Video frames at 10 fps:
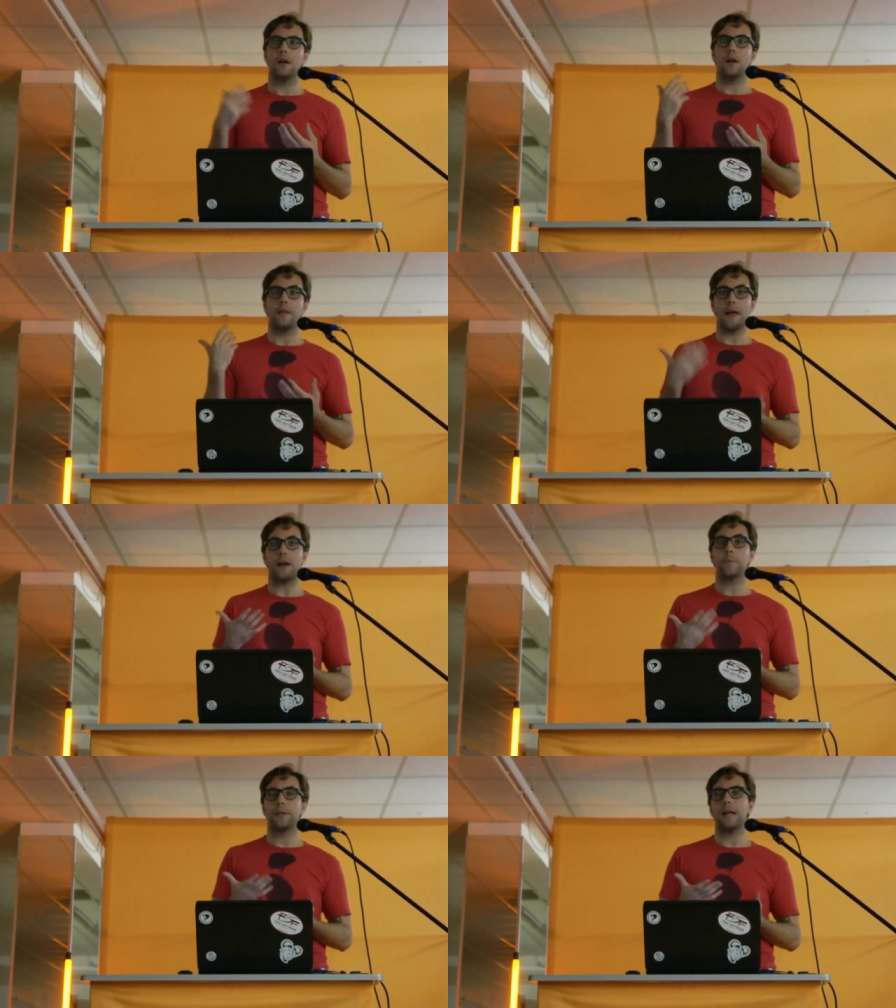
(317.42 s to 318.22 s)
That
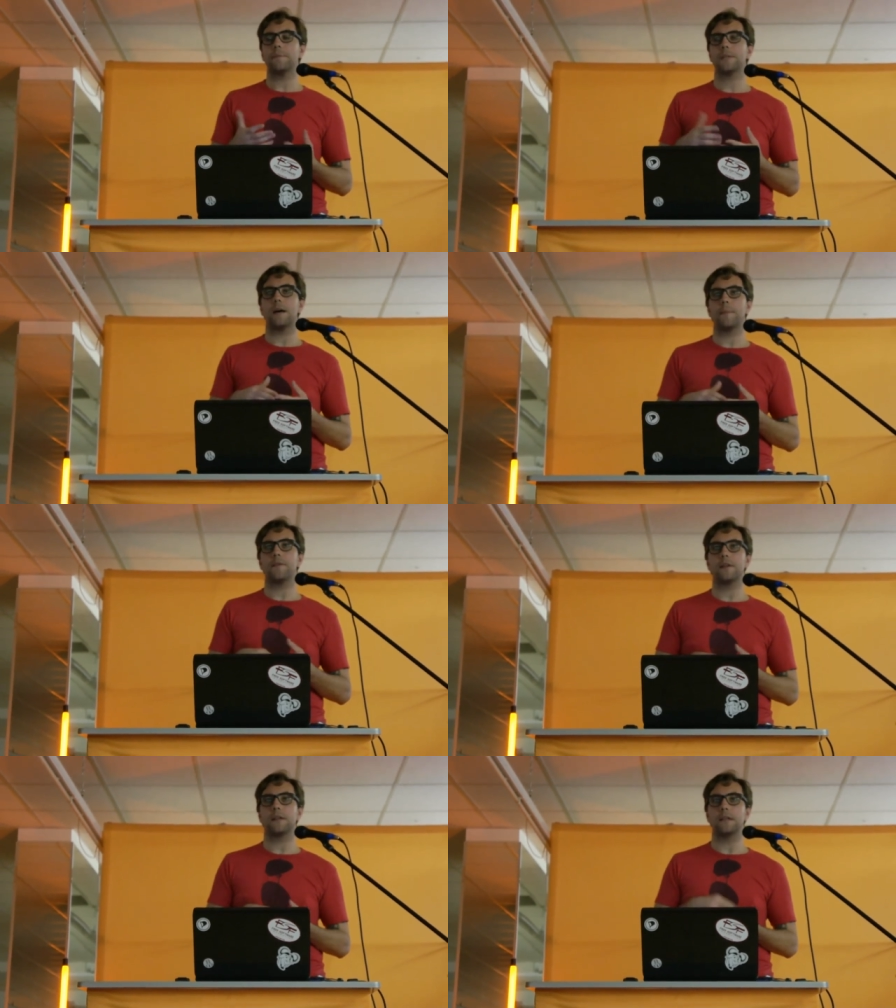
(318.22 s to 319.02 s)
open laptop, I
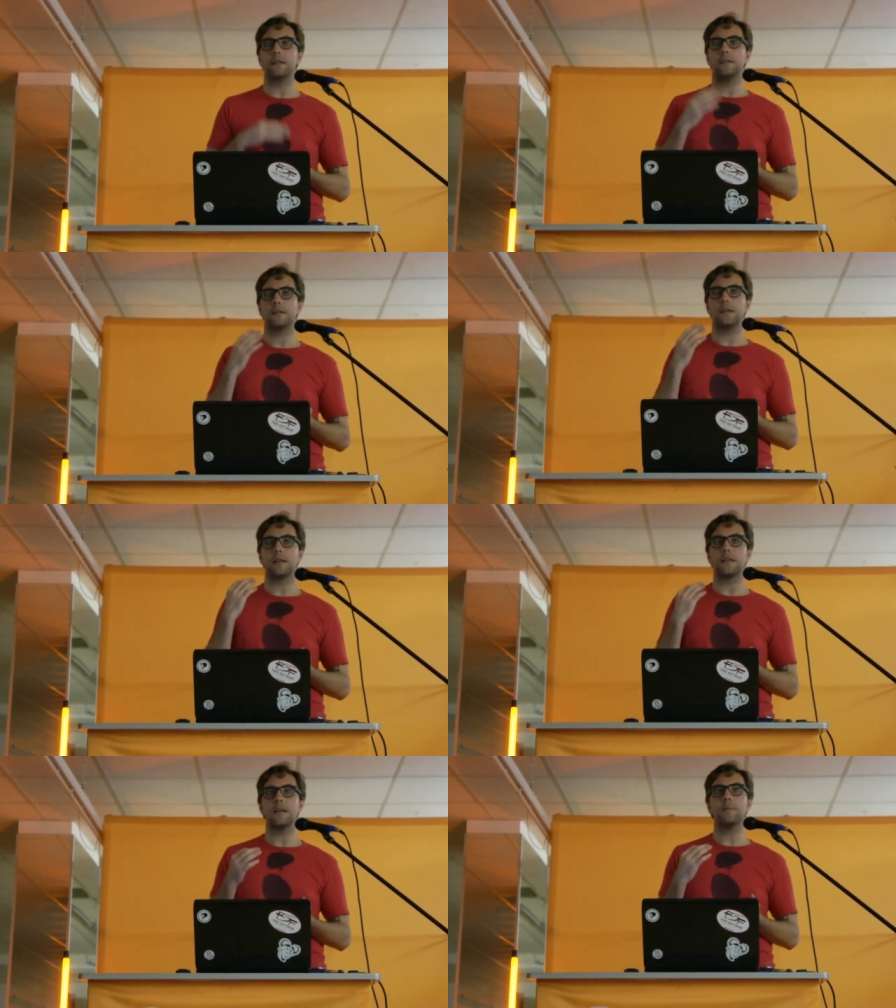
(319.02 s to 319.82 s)
think, is a
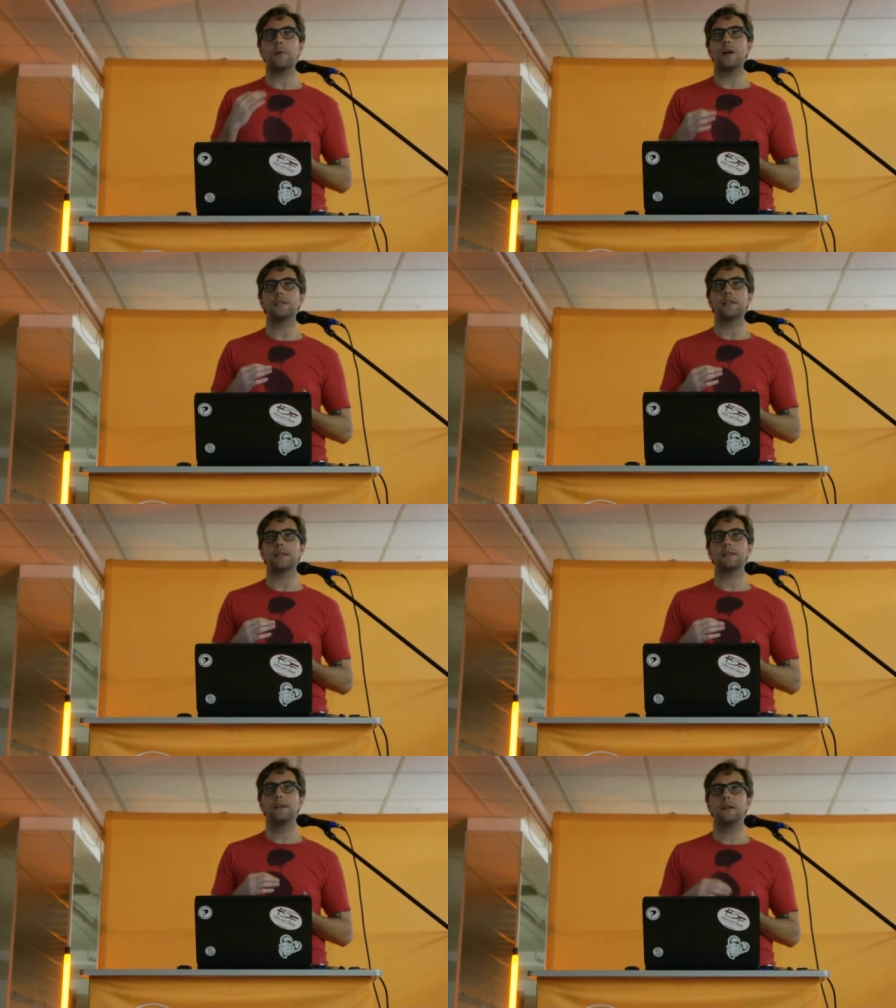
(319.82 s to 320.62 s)
key project